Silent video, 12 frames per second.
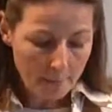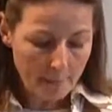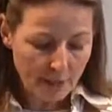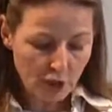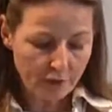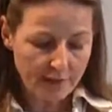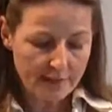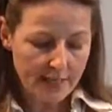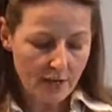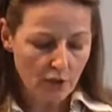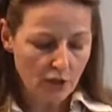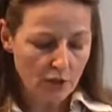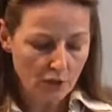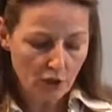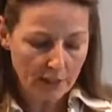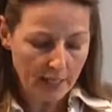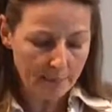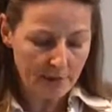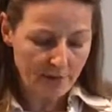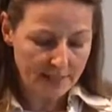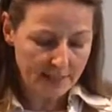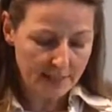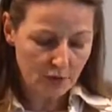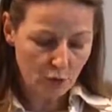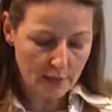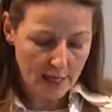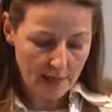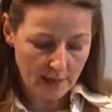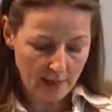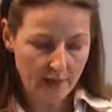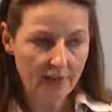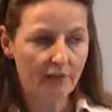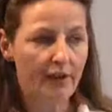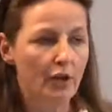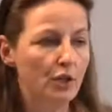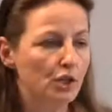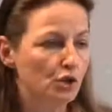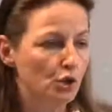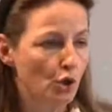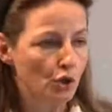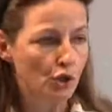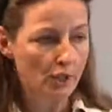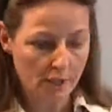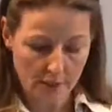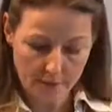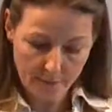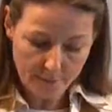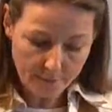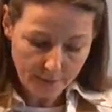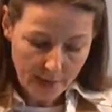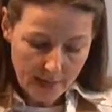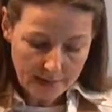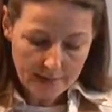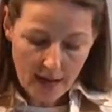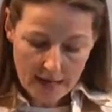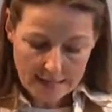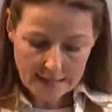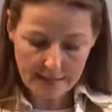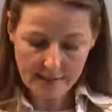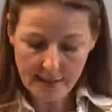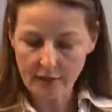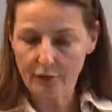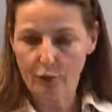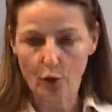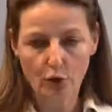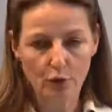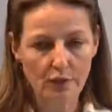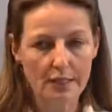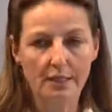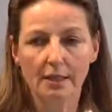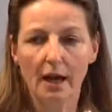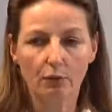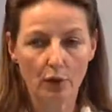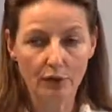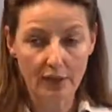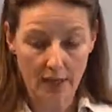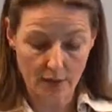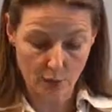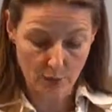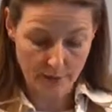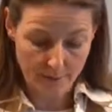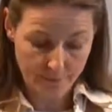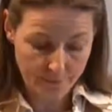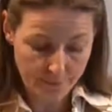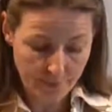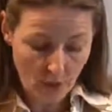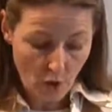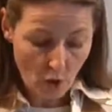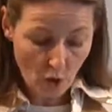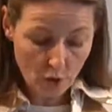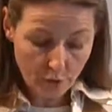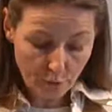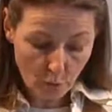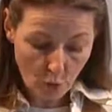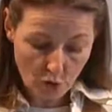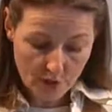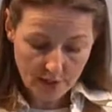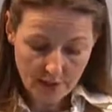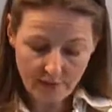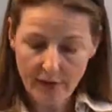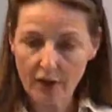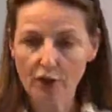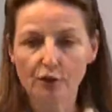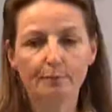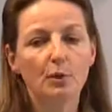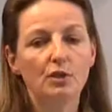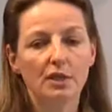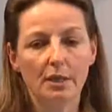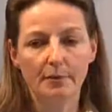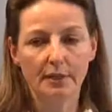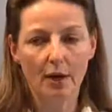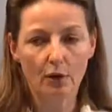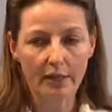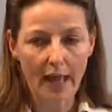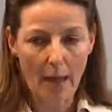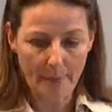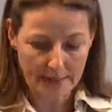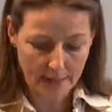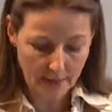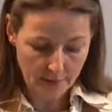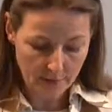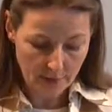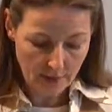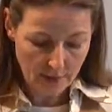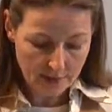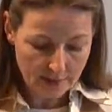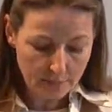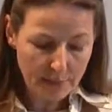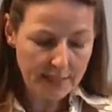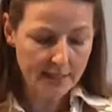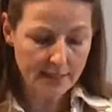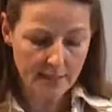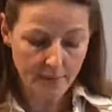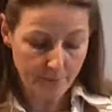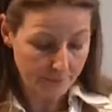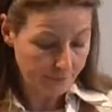Much of this heritage can be visited today in the various churches, castles, and fortresses around the country, or of course in the various museums in our capital, Tbilisi.